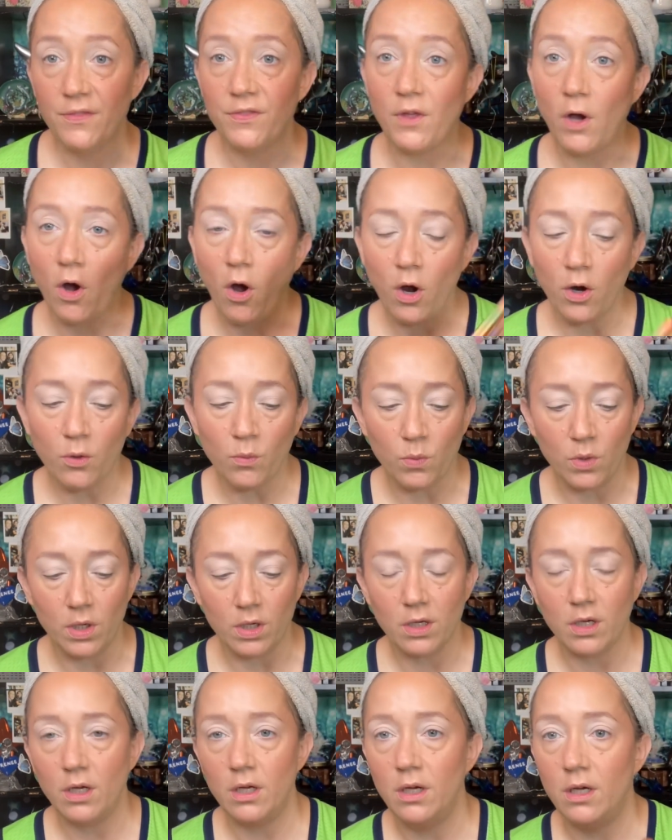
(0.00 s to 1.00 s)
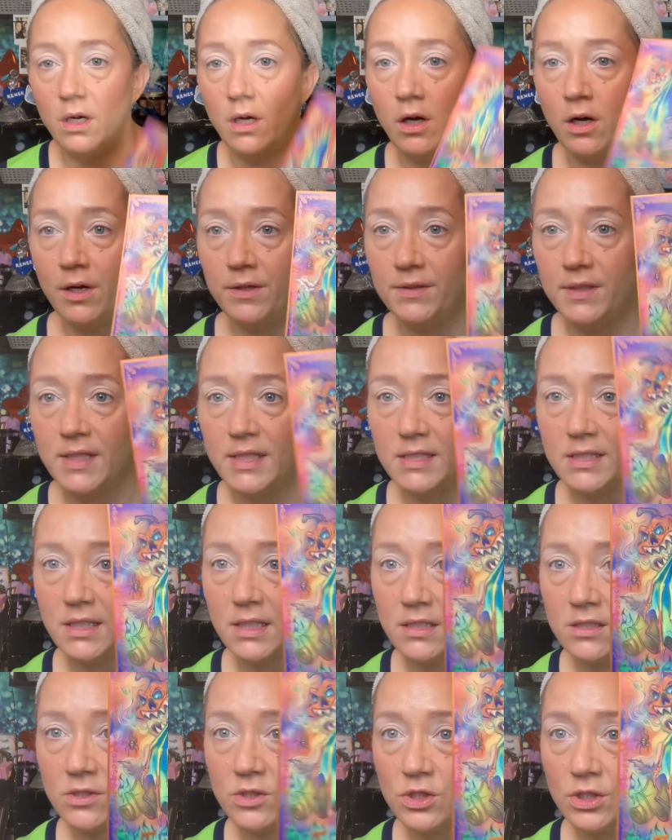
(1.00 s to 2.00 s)
The artwork on these
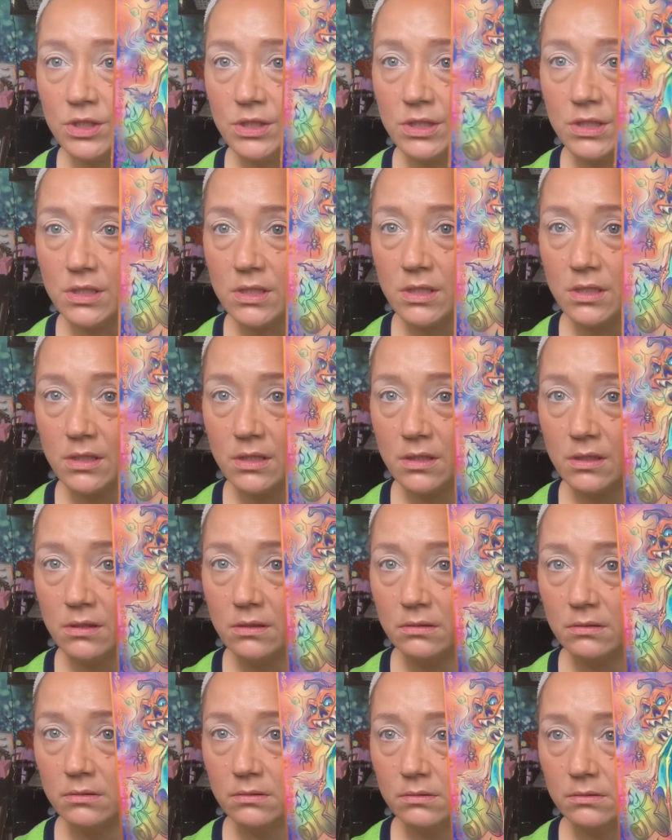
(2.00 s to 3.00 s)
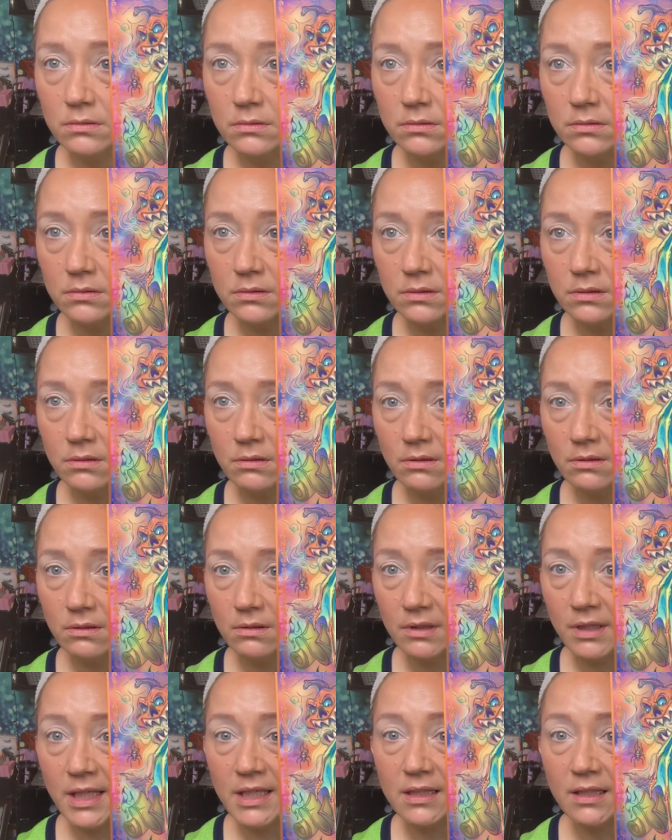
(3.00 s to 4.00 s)
is just
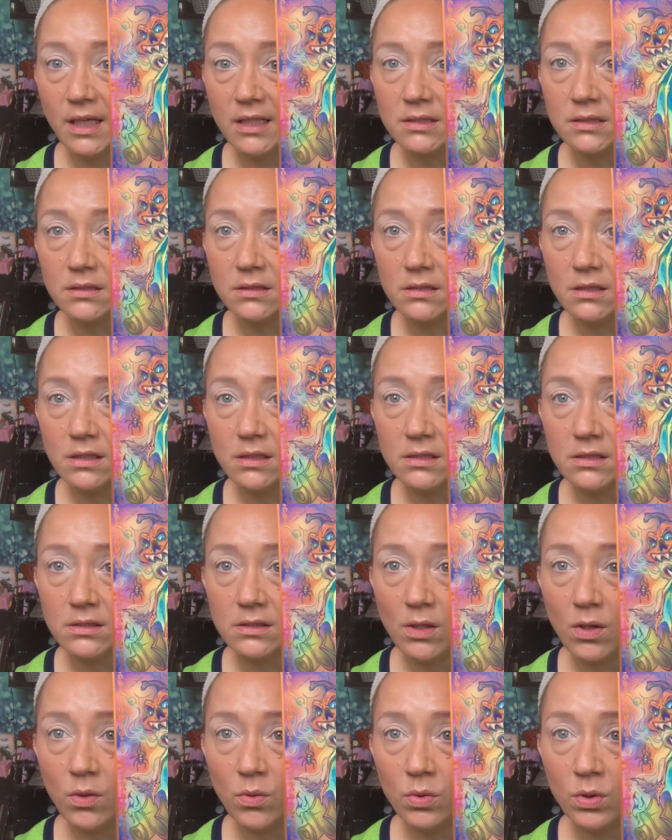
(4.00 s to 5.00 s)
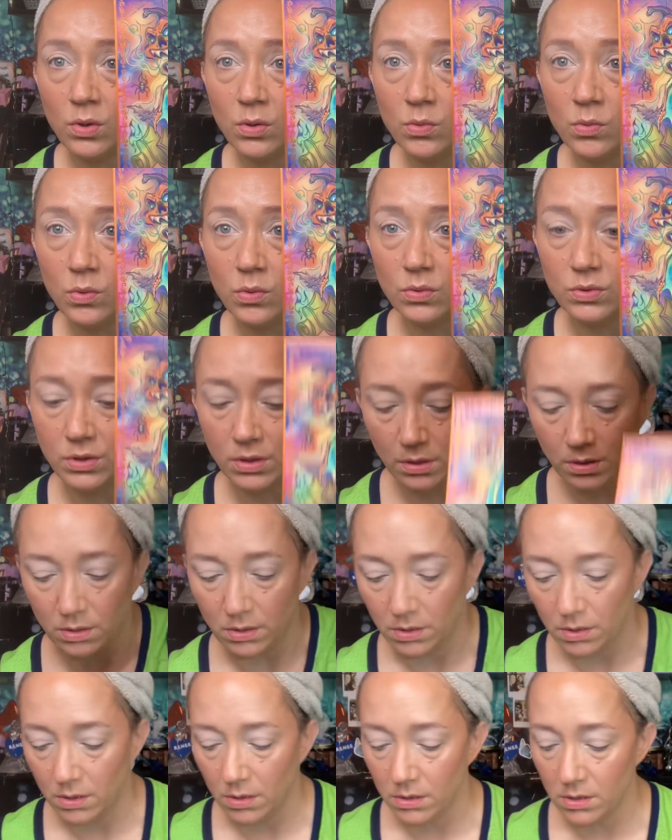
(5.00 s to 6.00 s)
like, that's just so cool.
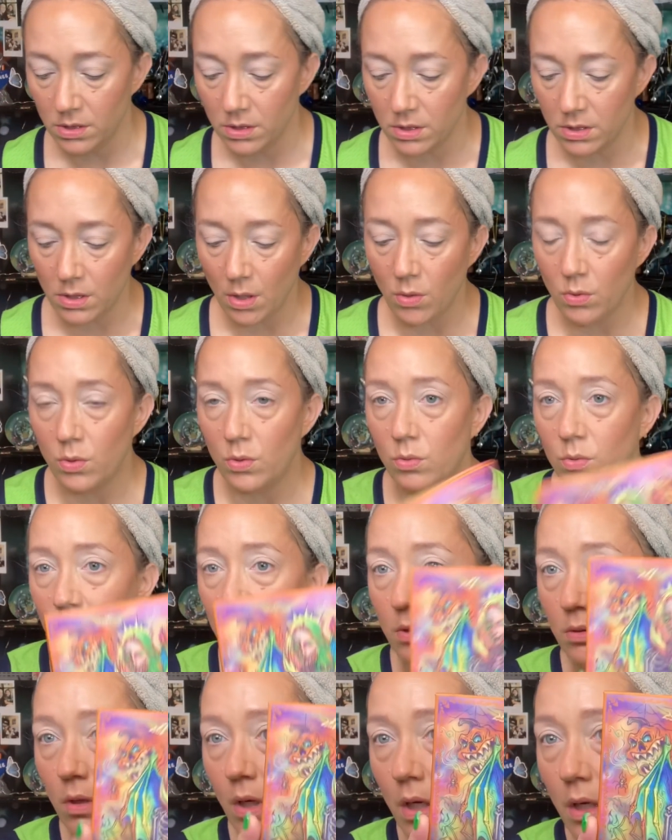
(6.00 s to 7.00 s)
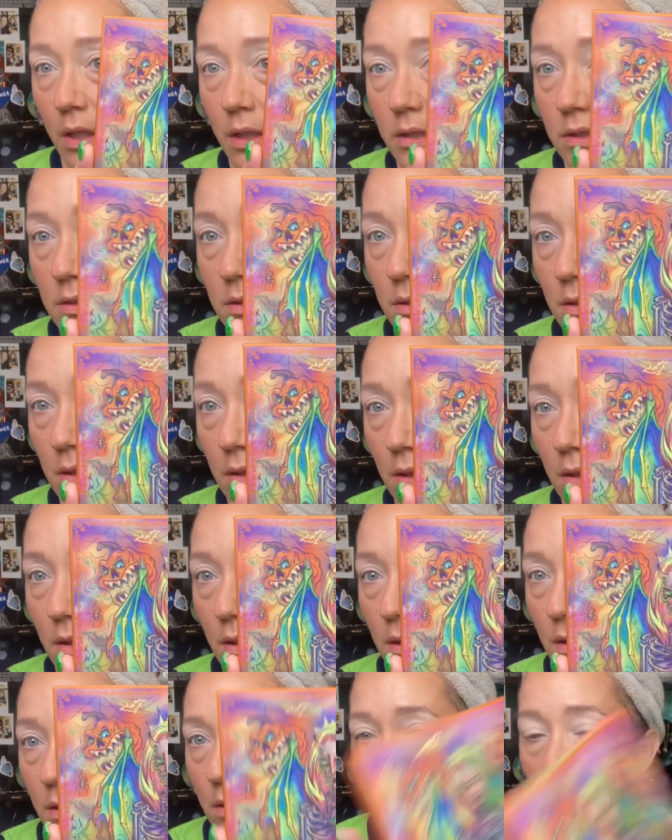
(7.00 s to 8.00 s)
So cool, you guys.
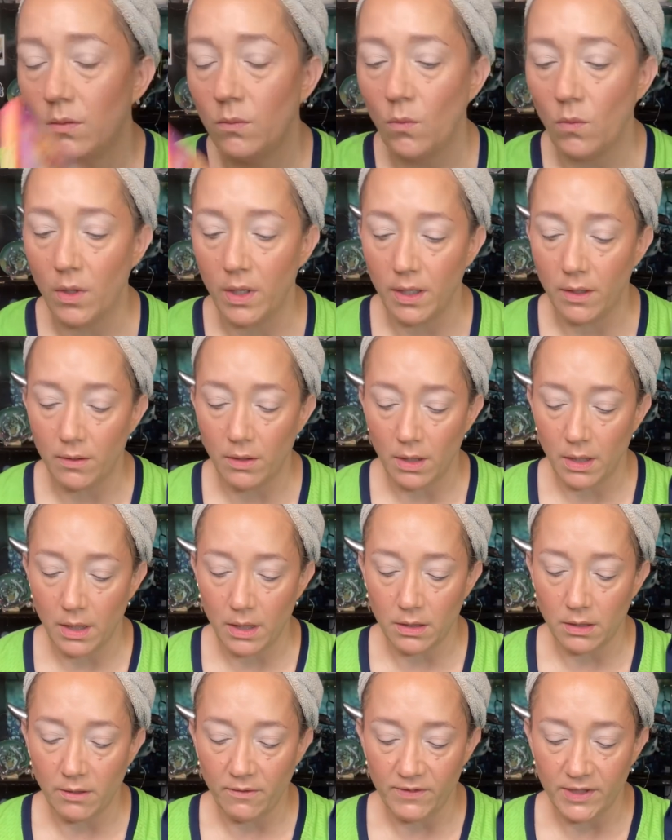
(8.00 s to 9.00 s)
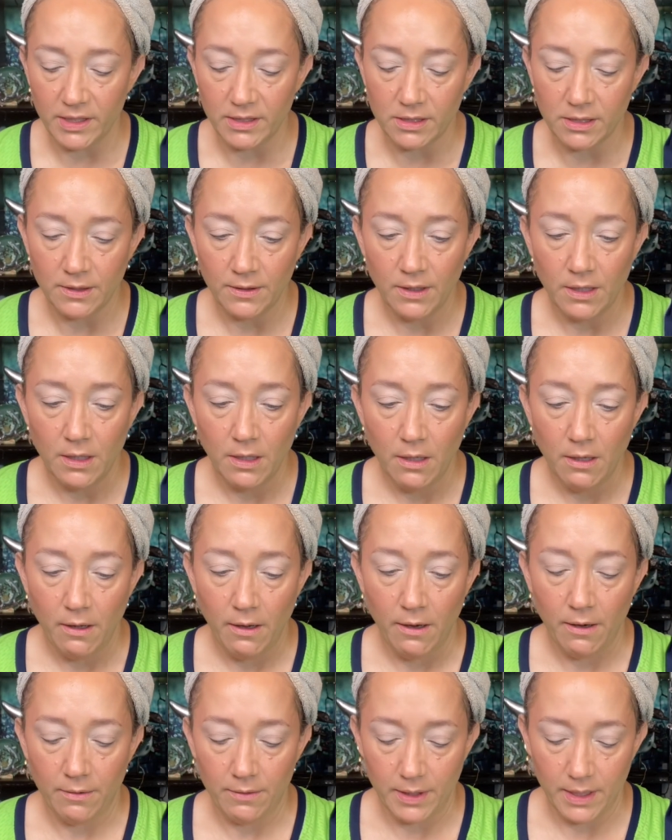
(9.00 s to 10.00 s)
Wow, I love it.
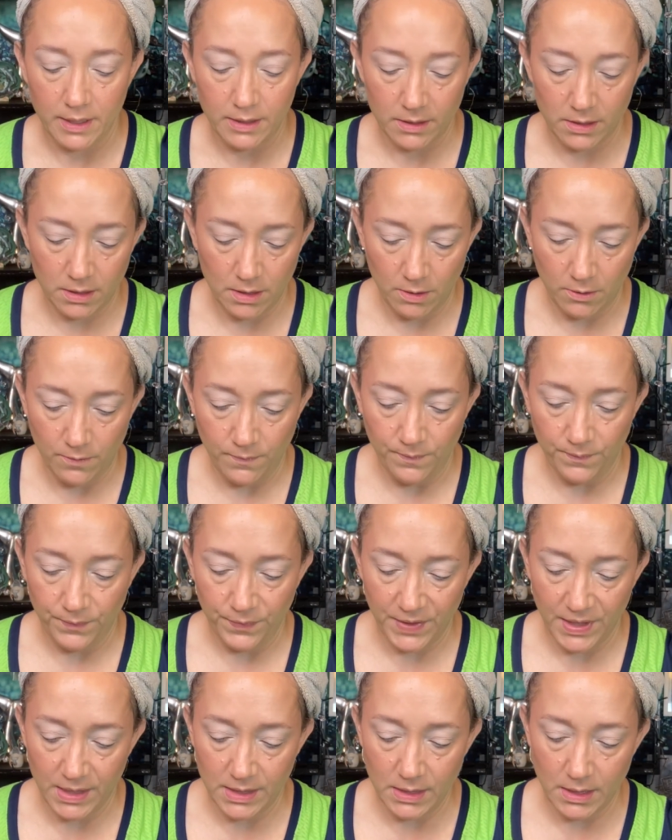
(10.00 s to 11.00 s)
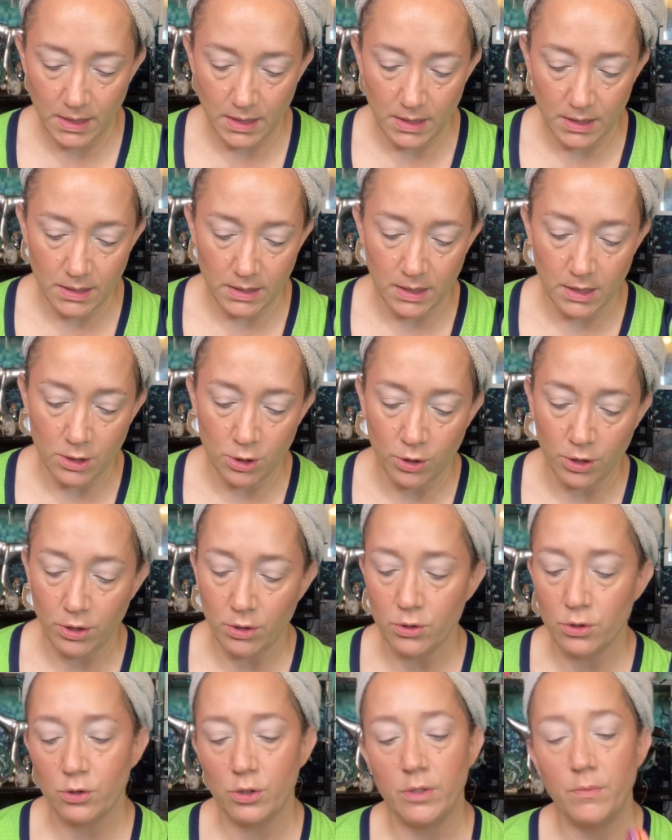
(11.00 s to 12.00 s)
All right, so this is the Trick
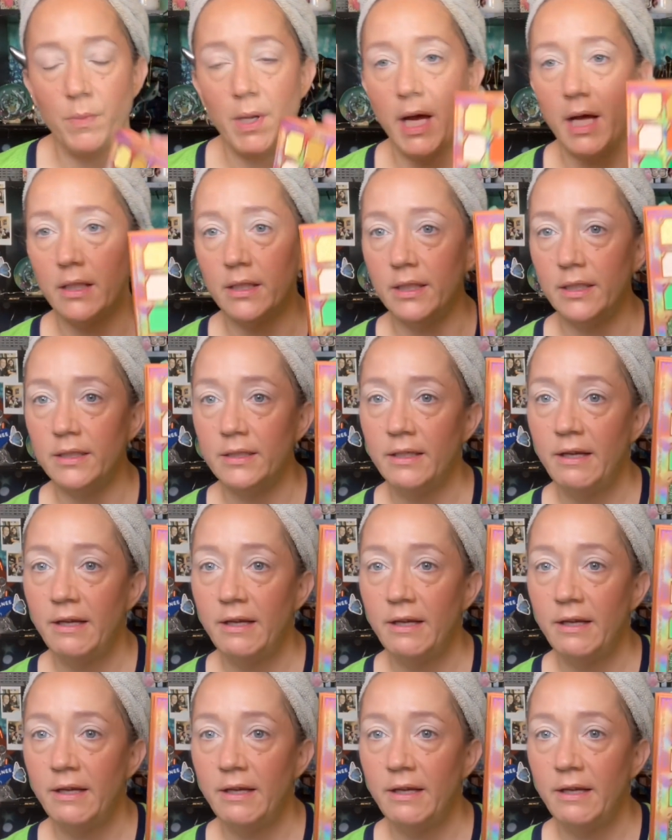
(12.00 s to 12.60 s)
or Treat palette.